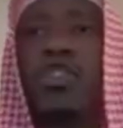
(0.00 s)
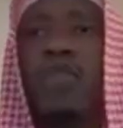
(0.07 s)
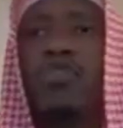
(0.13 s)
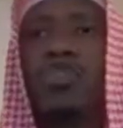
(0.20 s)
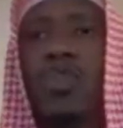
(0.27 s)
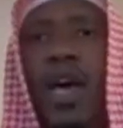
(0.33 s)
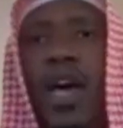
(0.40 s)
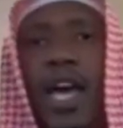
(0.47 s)
of
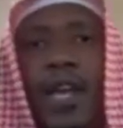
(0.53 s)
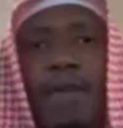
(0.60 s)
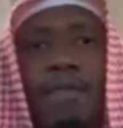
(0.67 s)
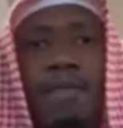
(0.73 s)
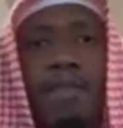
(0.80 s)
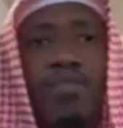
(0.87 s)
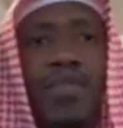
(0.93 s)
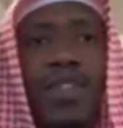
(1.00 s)
July,
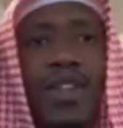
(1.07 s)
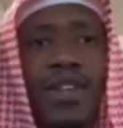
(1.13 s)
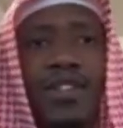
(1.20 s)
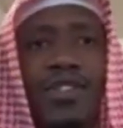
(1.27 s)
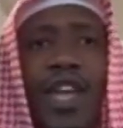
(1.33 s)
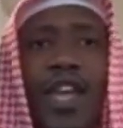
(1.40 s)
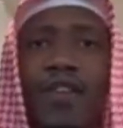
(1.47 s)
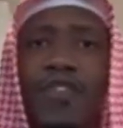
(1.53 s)
the
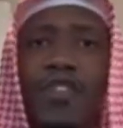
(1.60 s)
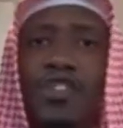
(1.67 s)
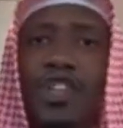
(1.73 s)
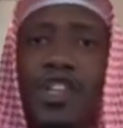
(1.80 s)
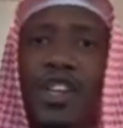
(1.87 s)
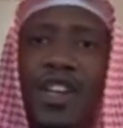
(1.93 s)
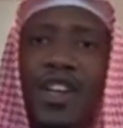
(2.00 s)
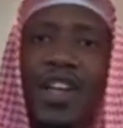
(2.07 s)
state of
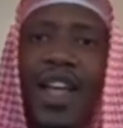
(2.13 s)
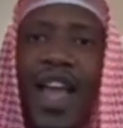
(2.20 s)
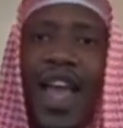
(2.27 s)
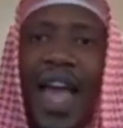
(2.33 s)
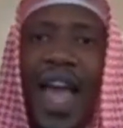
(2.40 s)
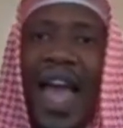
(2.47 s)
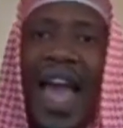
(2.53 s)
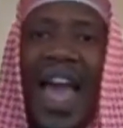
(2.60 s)
Virginia
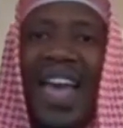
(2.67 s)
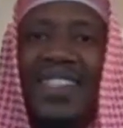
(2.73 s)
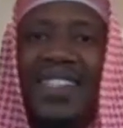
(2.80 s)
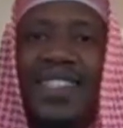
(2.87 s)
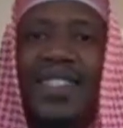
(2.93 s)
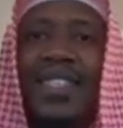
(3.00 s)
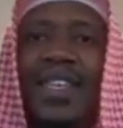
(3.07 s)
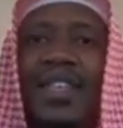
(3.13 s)

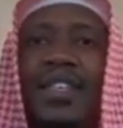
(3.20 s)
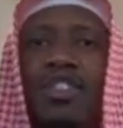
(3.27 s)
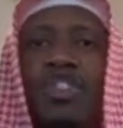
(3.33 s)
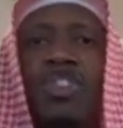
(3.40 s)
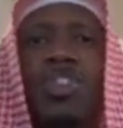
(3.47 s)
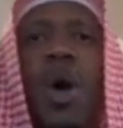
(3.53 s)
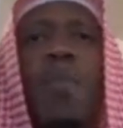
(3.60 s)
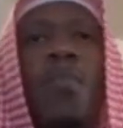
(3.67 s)
has
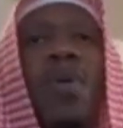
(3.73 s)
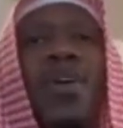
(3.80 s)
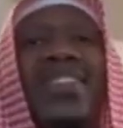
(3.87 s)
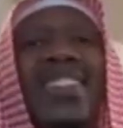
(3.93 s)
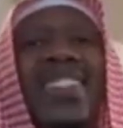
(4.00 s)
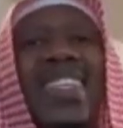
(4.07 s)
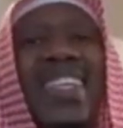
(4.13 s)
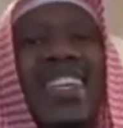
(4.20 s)

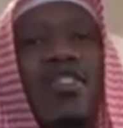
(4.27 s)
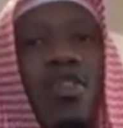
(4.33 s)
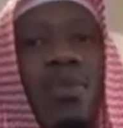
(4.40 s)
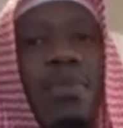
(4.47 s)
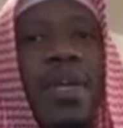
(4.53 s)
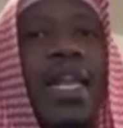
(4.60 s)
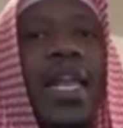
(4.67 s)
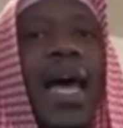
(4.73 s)
somewhat
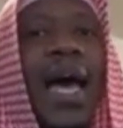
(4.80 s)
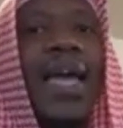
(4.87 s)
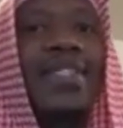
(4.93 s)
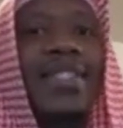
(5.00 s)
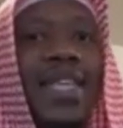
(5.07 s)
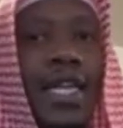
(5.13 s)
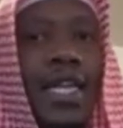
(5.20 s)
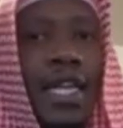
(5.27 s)

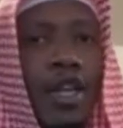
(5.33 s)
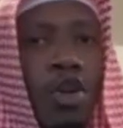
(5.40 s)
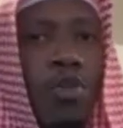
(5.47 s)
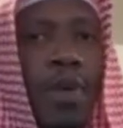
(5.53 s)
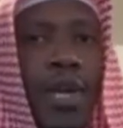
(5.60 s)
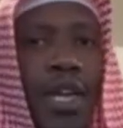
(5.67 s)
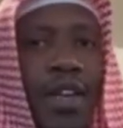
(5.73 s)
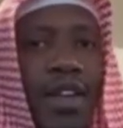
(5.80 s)
decriminalized a little
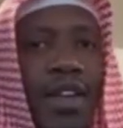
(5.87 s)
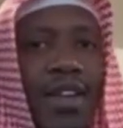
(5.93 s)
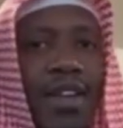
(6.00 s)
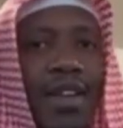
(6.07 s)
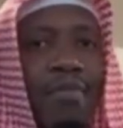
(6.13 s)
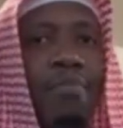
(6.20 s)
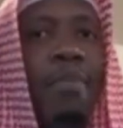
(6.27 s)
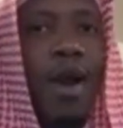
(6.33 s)
bit
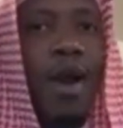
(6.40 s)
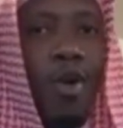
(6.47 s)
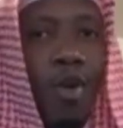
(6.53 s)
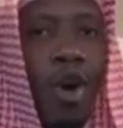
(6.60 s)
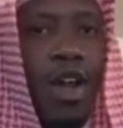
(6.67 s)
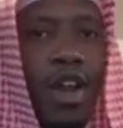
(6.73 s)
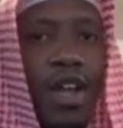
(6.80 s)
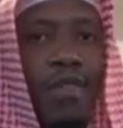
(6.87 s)

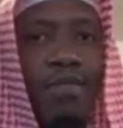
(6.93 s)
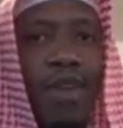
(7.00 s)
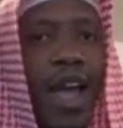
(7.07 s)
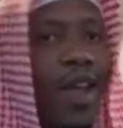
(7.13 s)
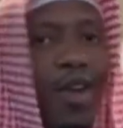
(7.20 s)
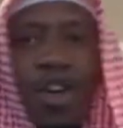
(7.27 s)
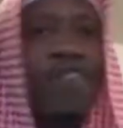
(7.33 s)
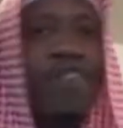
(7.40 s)
marijuana. I
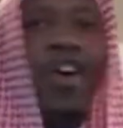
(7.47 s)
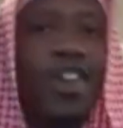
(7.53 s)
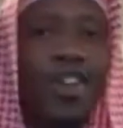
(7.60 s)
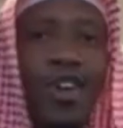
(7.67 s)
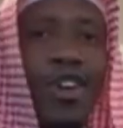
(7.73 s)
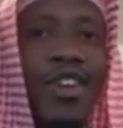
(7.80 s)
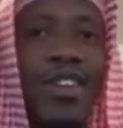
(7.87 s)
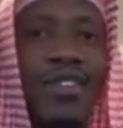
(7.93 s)
know you've all
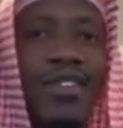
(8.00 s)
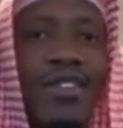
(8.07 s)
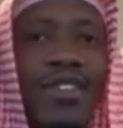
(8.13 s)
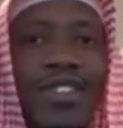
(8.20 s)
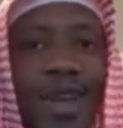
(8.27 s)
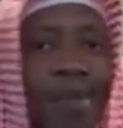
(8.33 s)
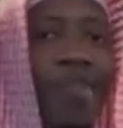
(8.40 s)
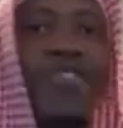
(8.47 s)
heard it.
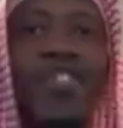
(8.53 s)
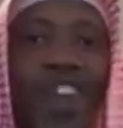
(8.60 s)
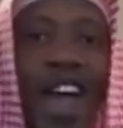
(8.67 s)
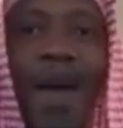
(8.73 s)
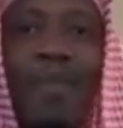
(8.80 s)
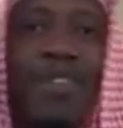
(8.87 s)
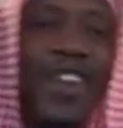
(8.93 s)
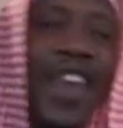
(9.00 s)
Some of you are
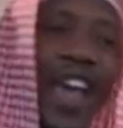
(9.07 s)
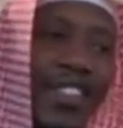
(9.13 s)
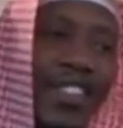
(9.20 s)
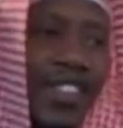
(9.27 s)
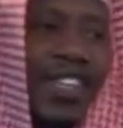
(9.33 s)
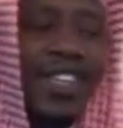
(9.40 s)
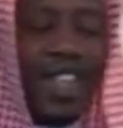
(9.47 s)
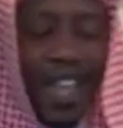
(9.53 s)
happy
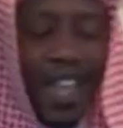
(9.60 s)
dancing.